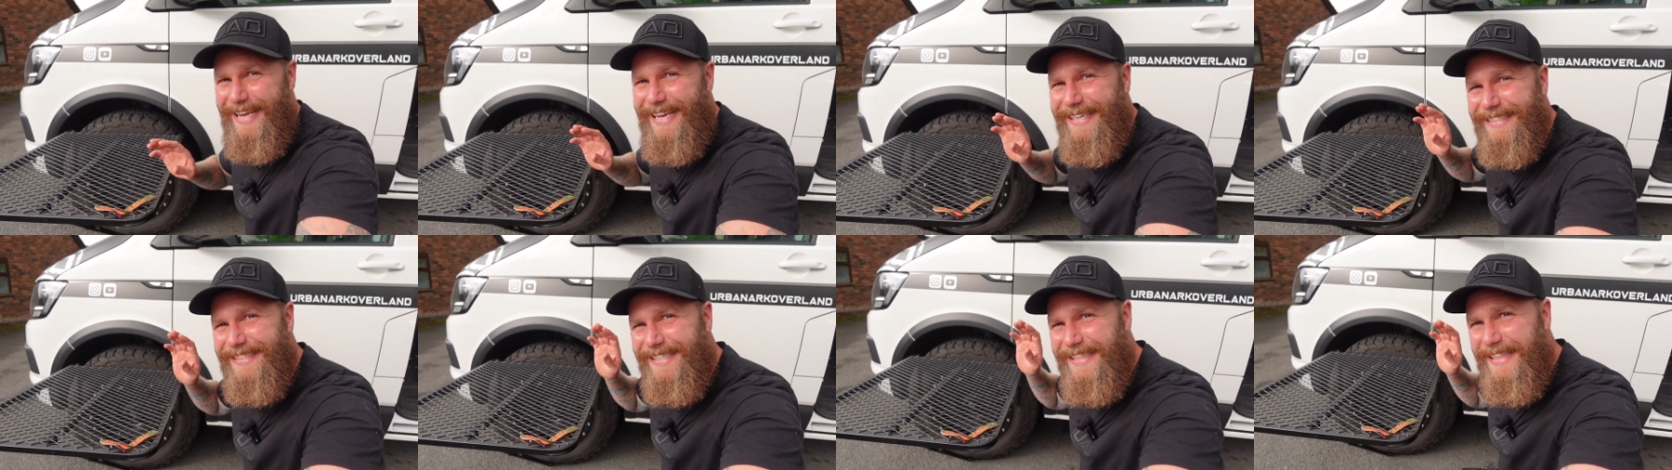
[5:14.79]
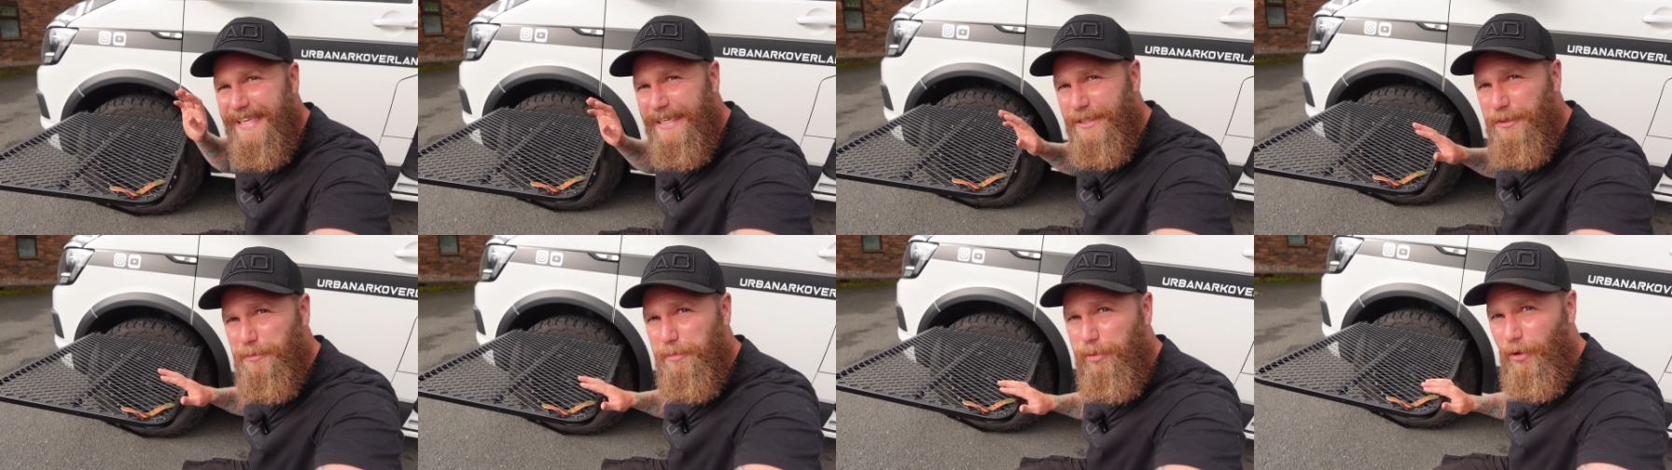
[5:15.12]
It's
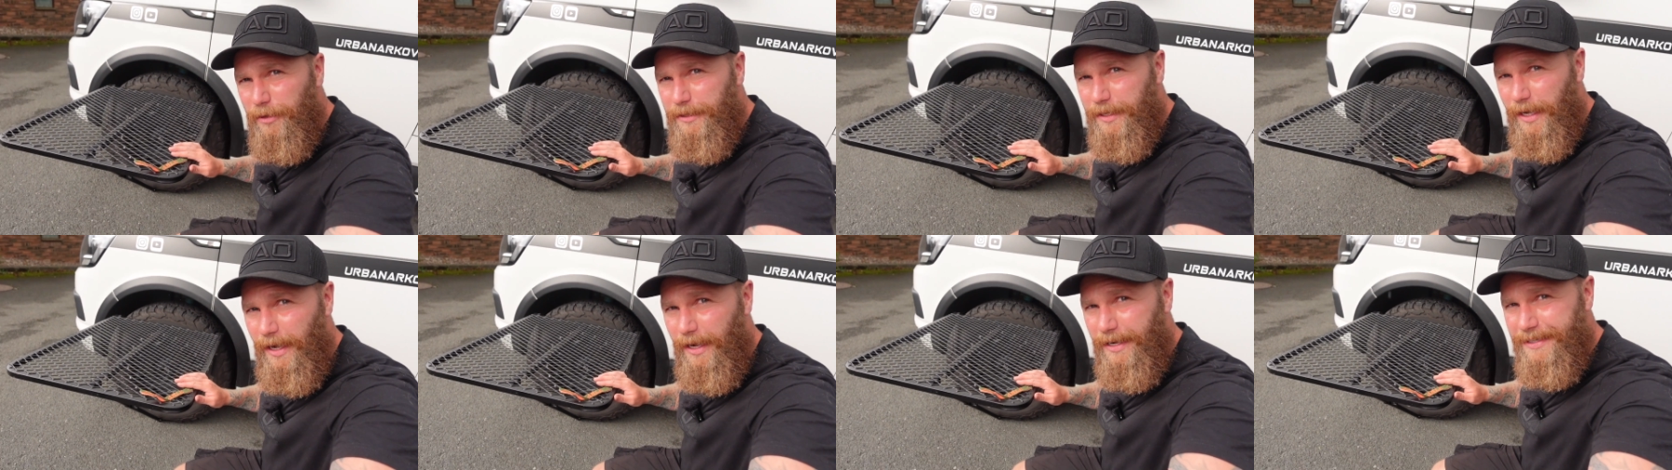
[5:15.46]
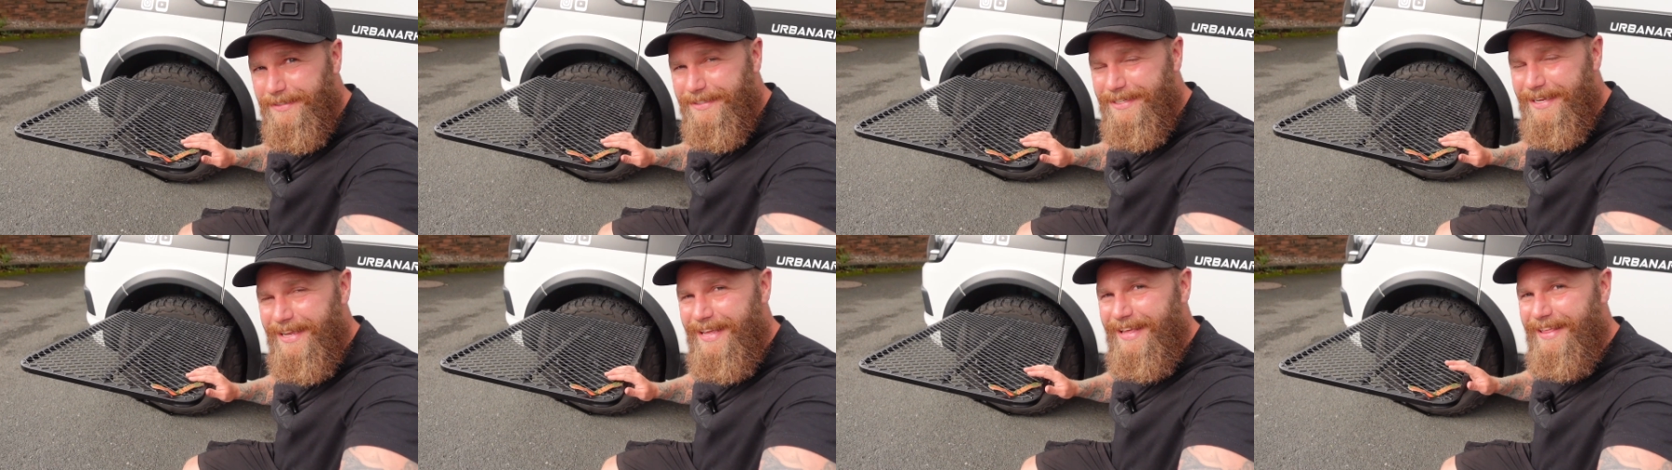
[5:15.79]
this
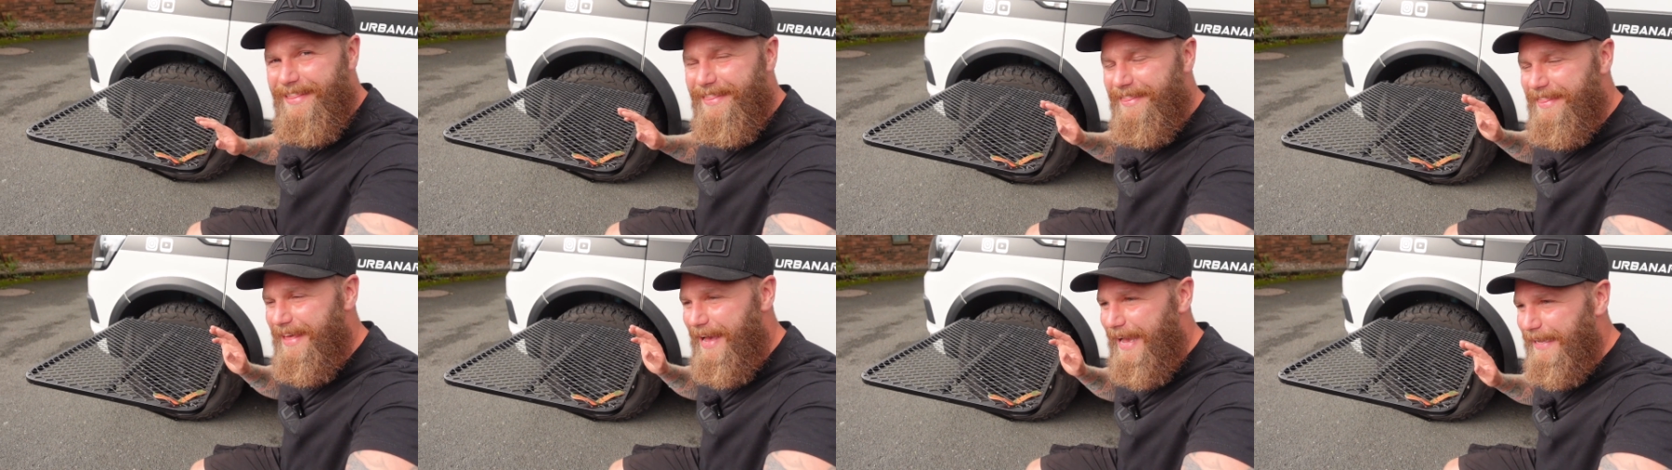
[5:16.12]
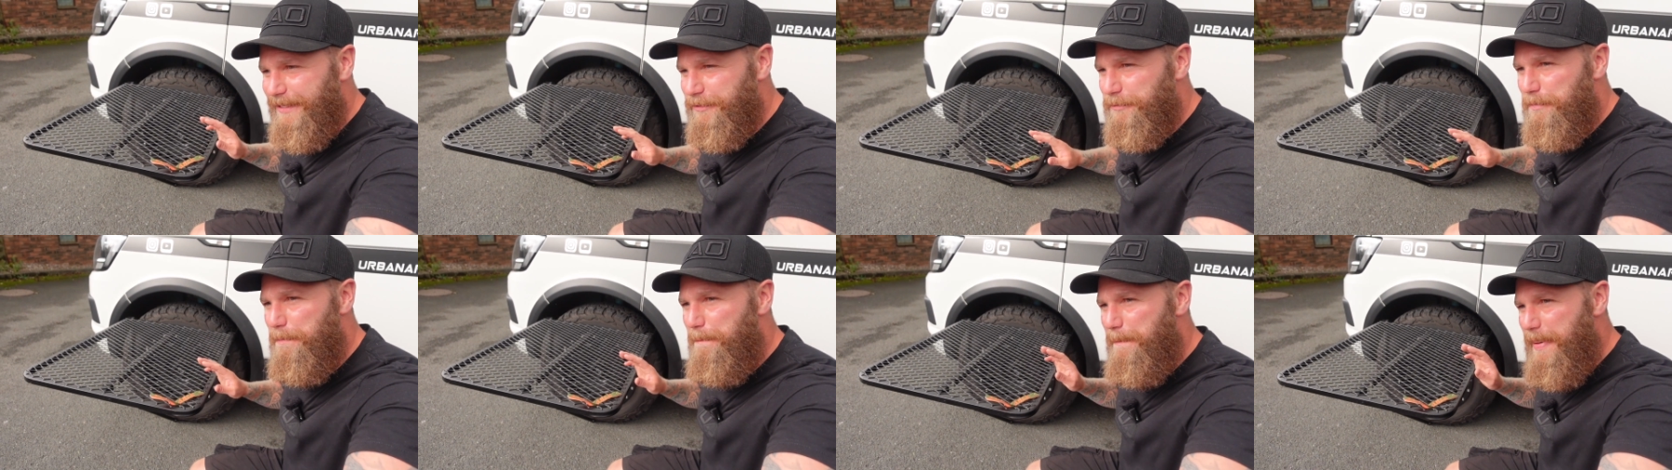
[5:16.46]
product that
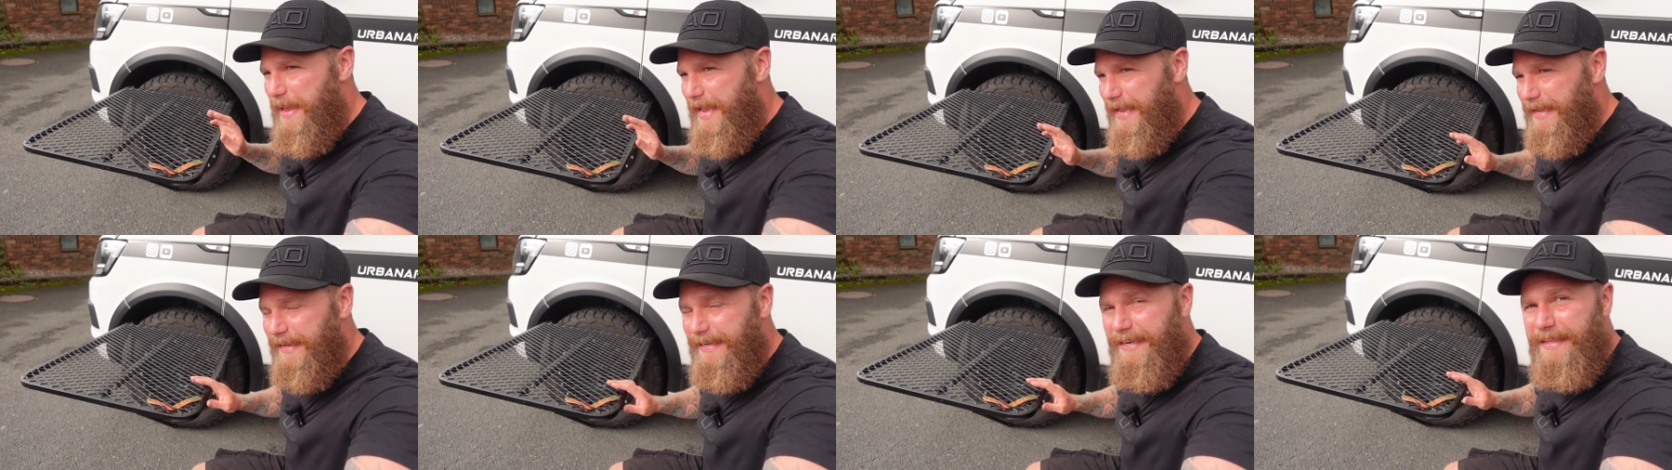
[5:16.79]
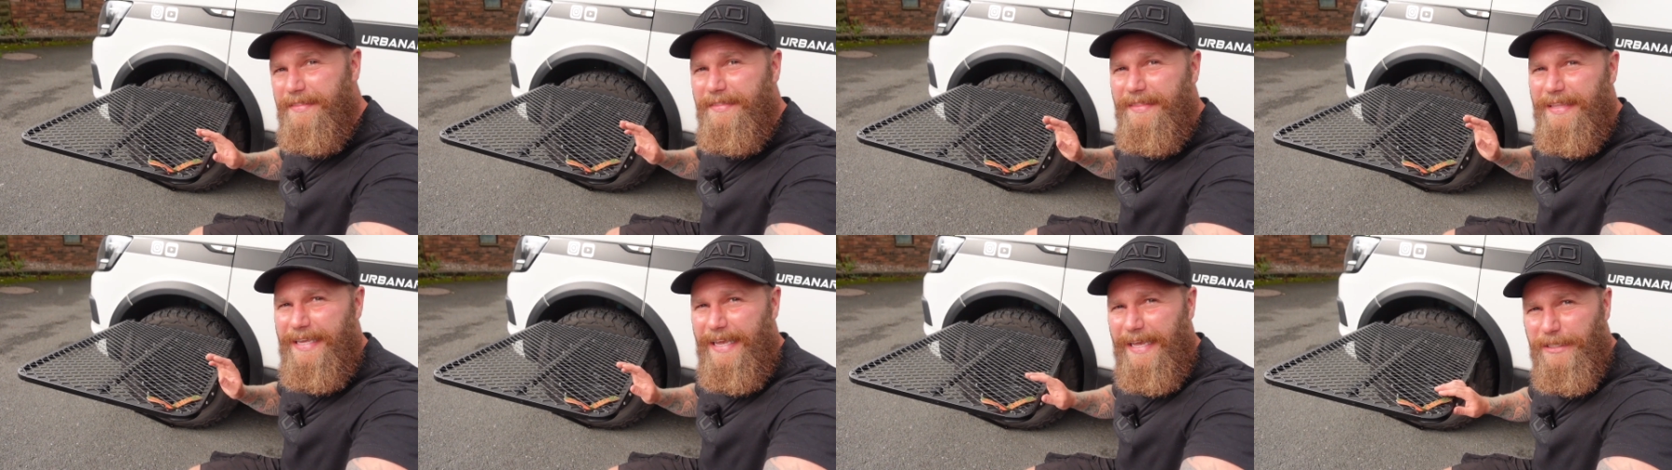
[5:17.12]
has been
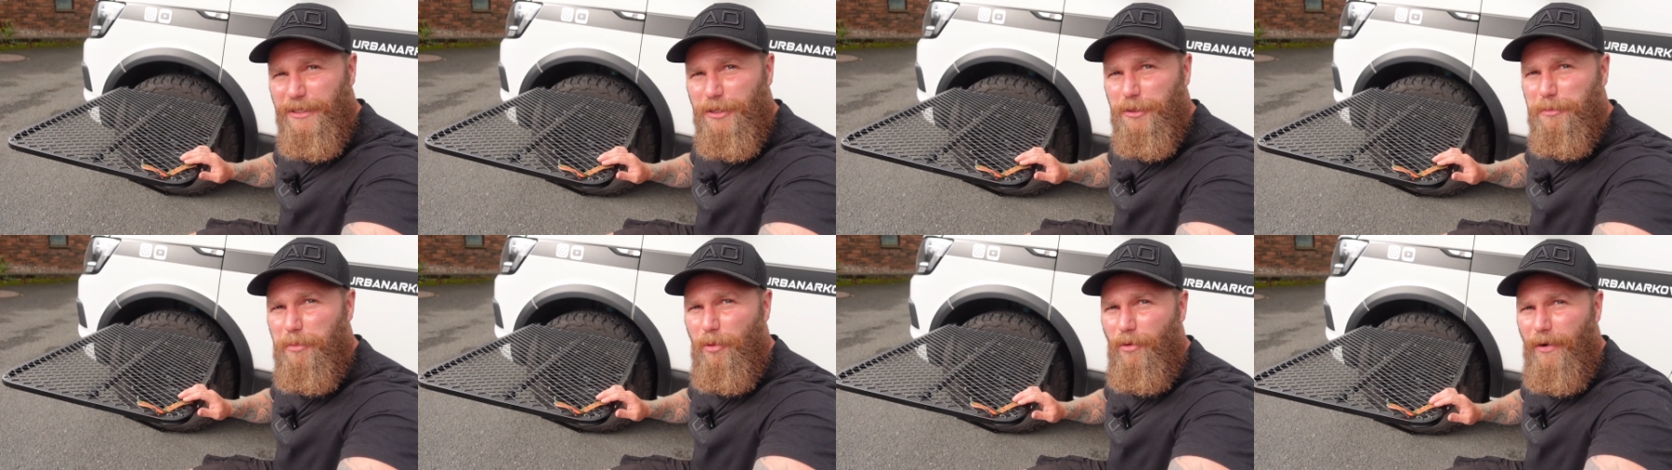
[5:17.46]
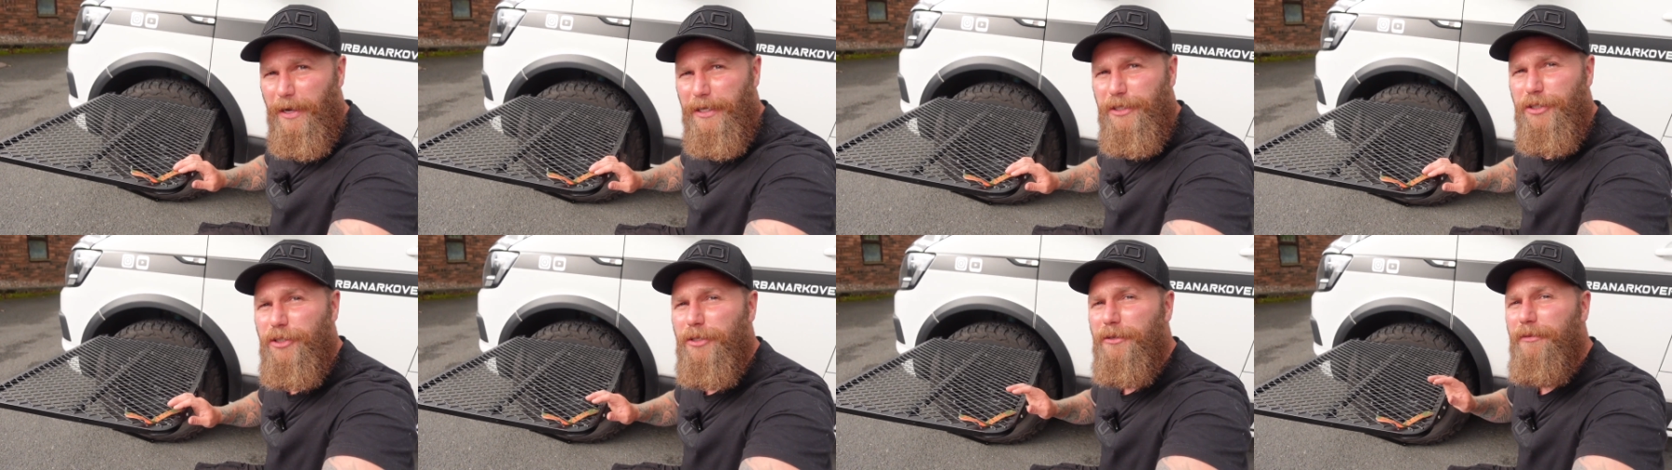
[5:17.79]
the
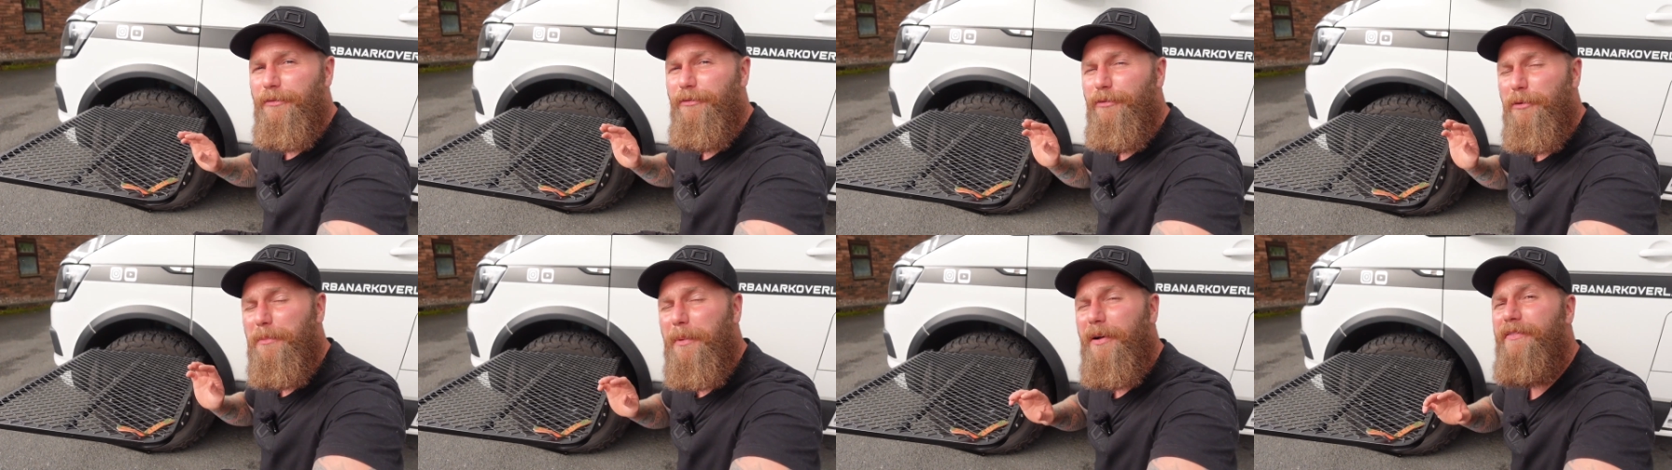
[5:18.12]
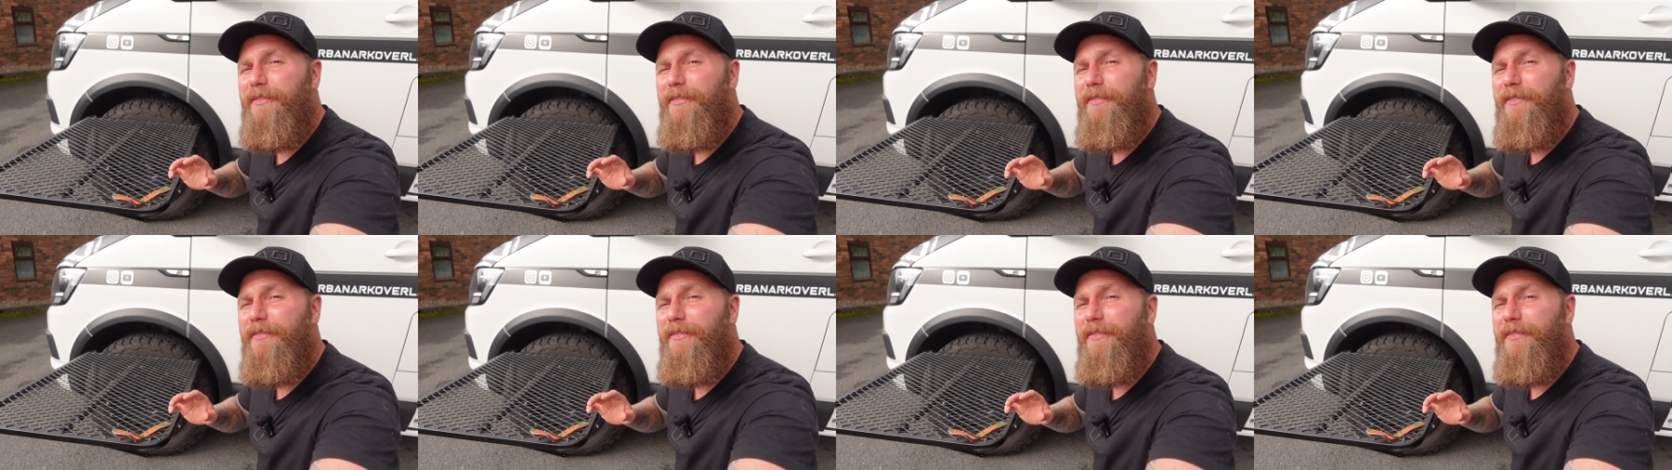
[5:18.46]
inspiration for my